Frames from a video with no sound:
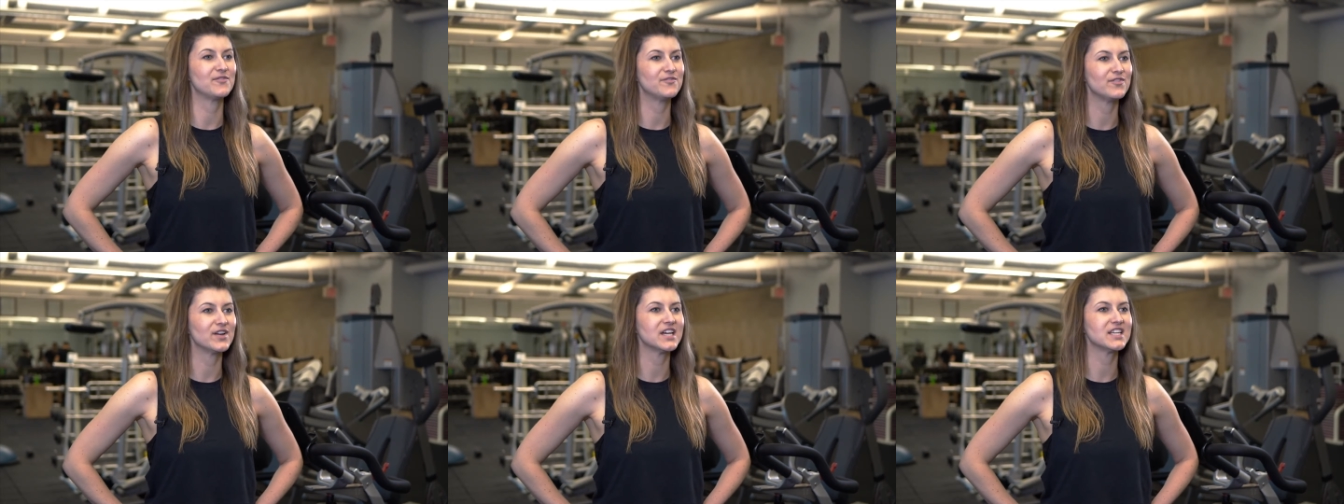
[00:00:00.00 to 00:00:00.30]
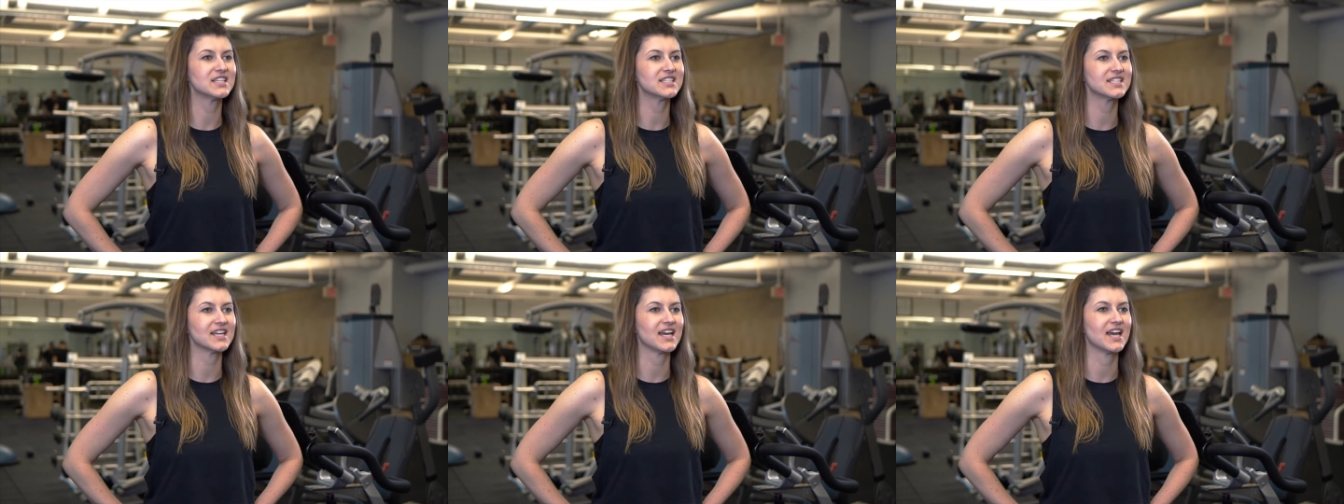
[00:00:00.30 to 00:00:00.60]

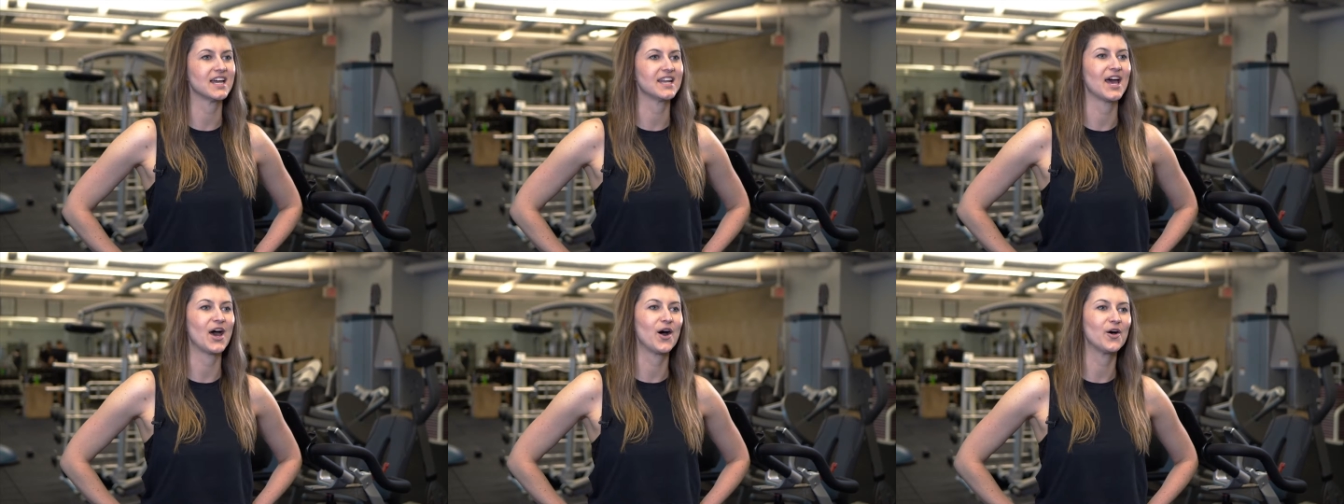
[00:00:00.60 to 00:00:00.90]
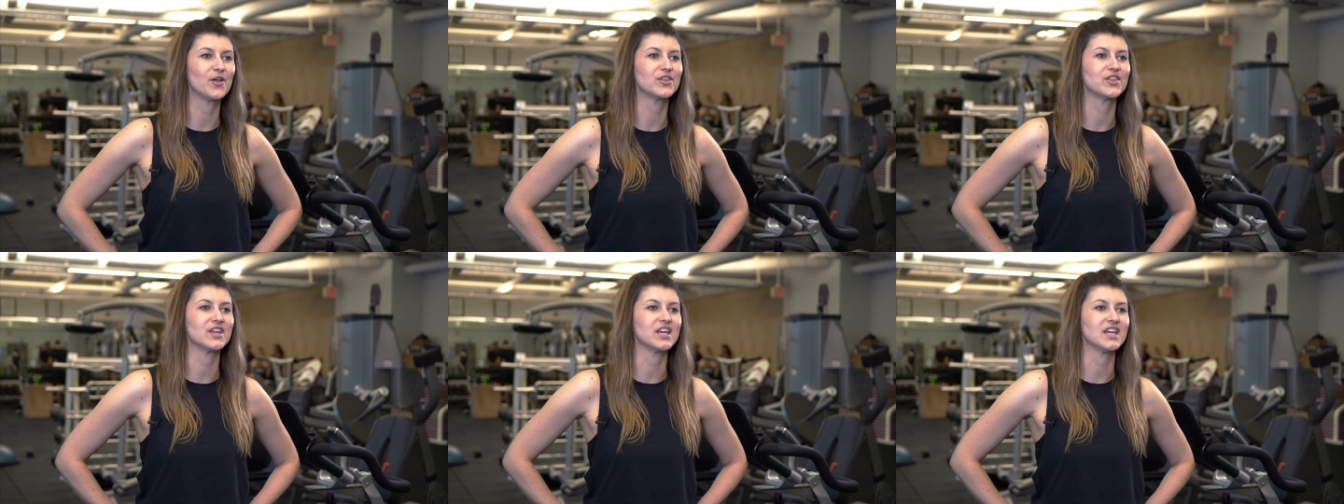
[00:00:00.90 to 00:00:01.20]
fit and
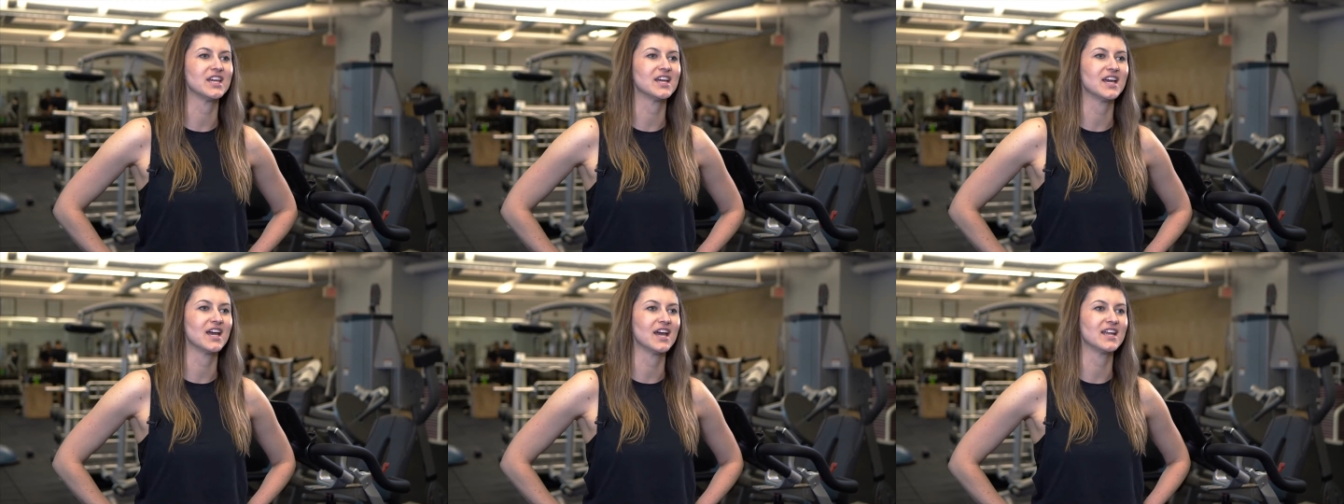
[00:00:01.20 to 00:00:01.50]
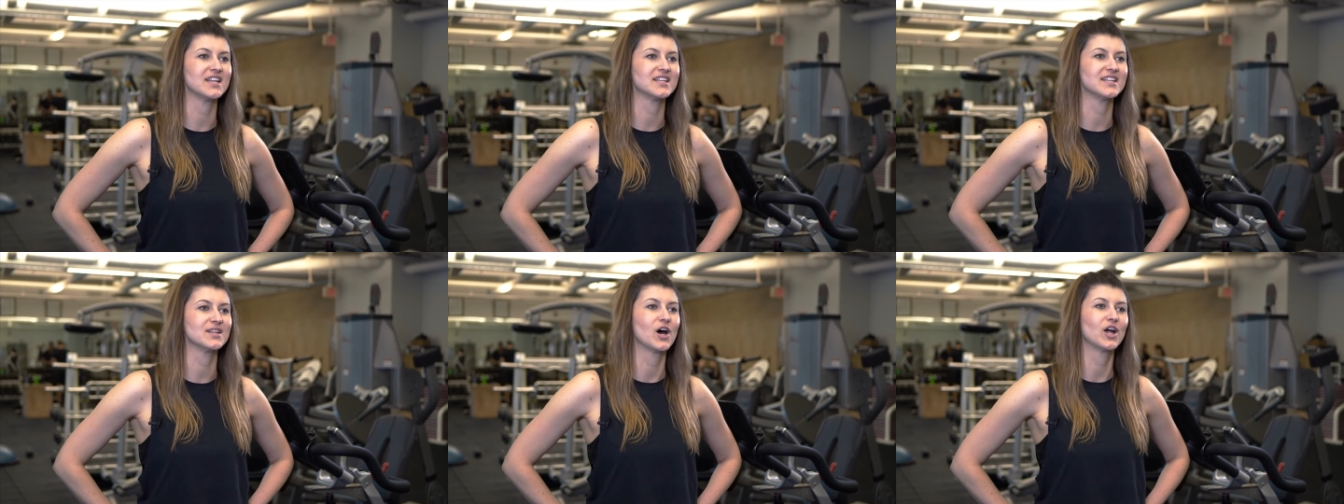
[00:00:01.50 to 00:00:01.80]
healthy
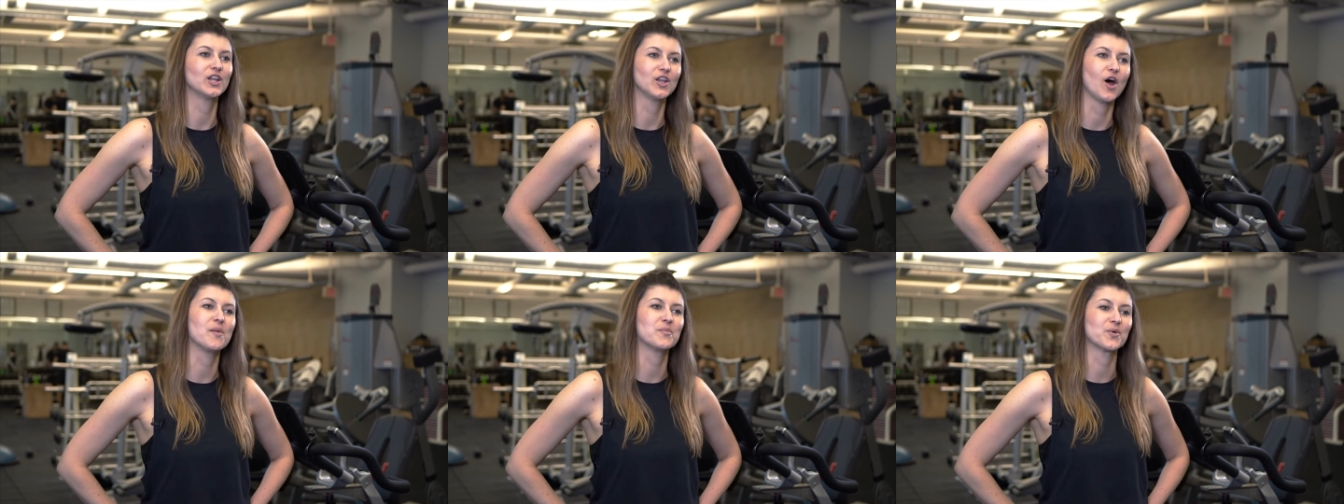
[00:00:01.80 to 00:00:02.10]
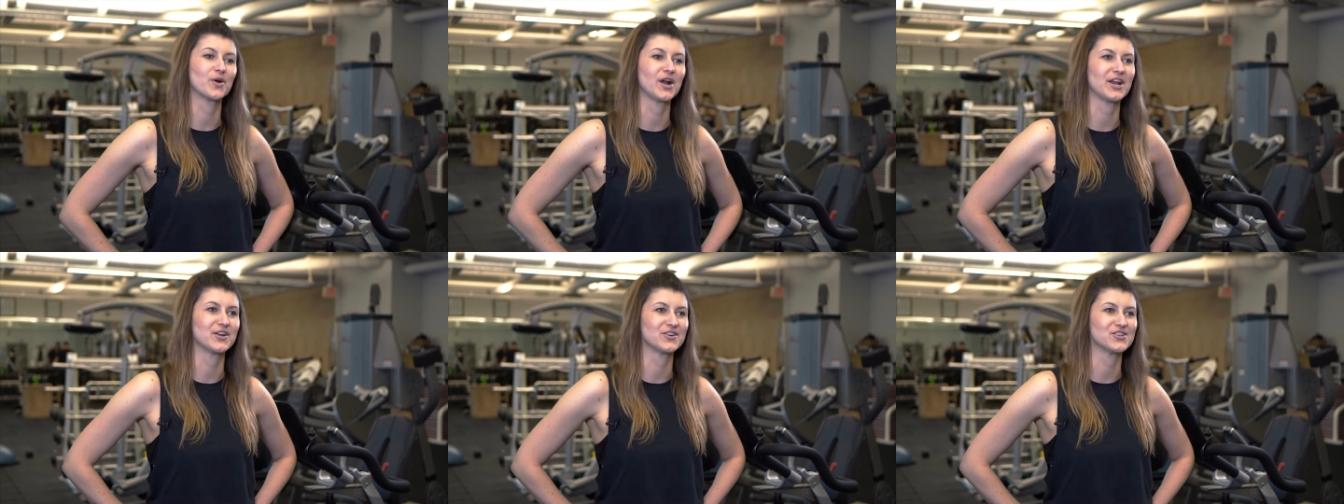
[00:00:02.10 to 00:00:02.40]
and a lot
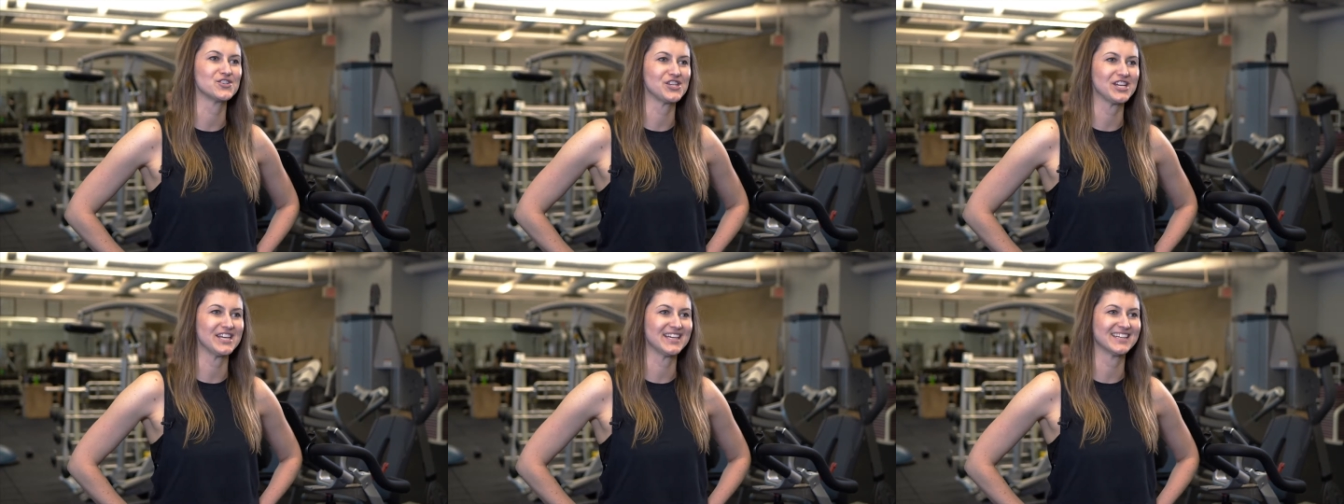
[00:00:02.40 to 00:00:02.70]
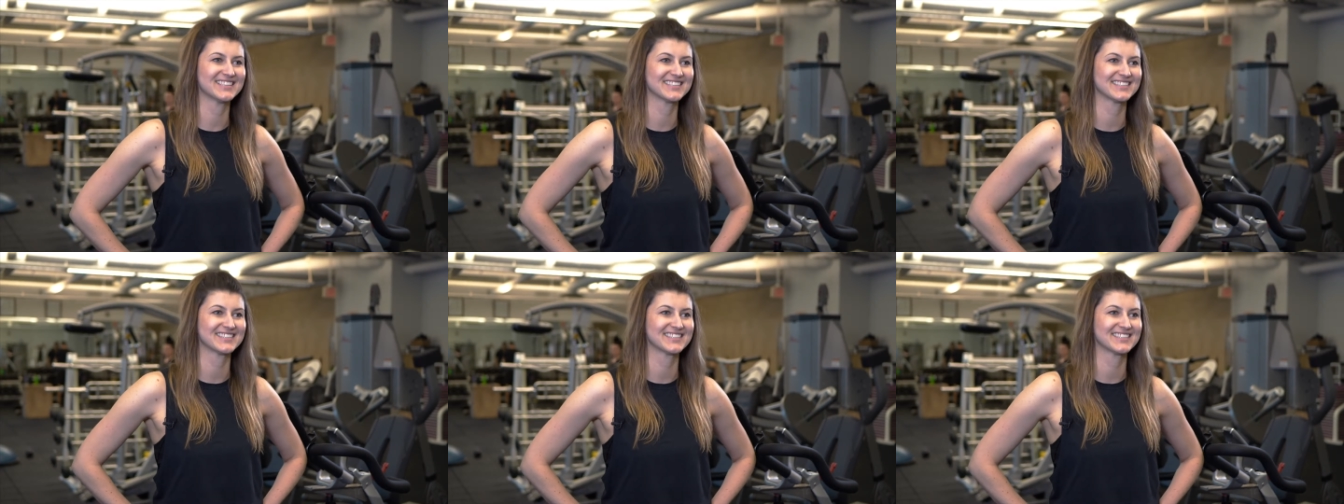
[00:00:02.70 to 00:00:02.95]
more energy.